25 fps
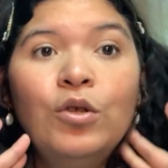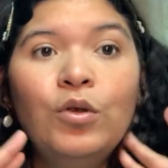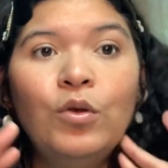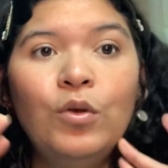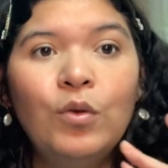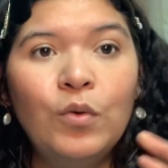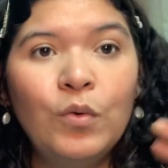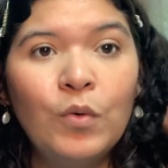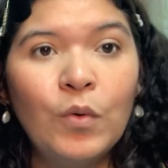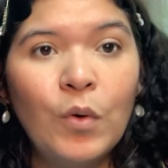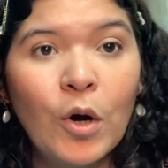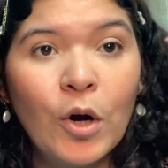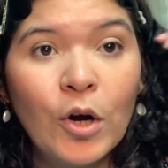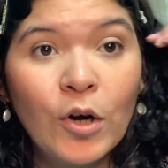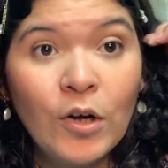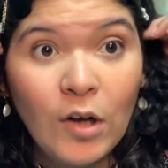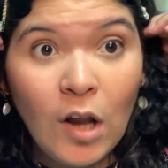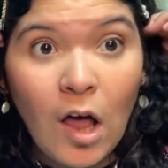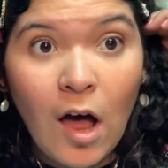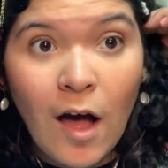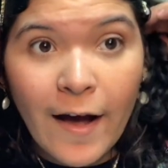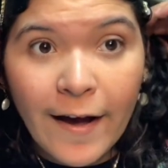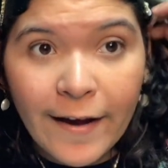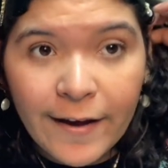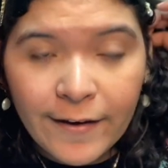do her
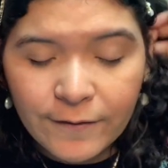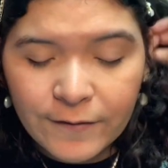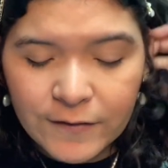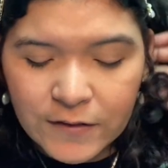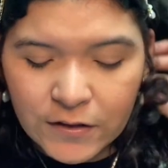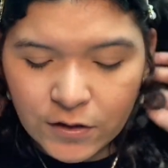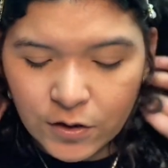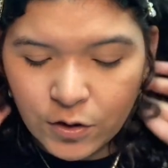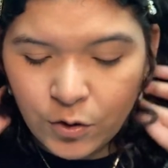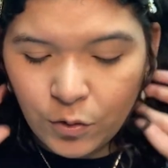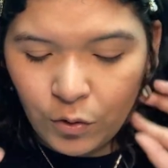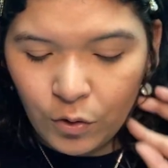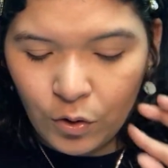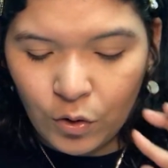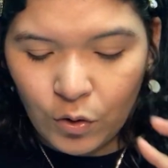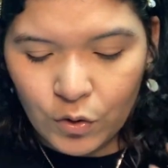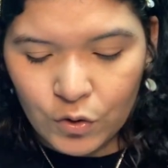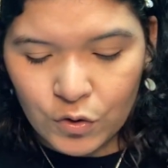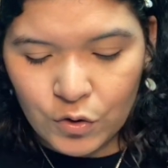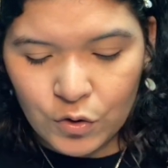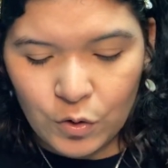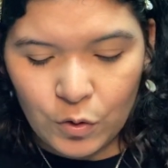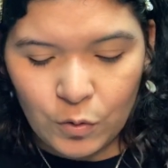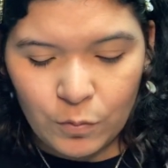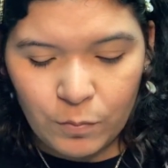lives through
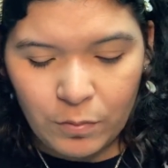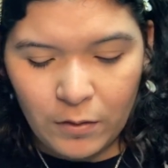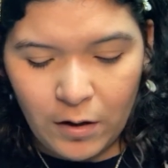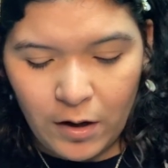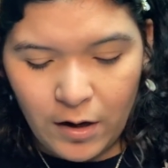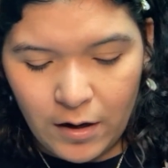YouTube.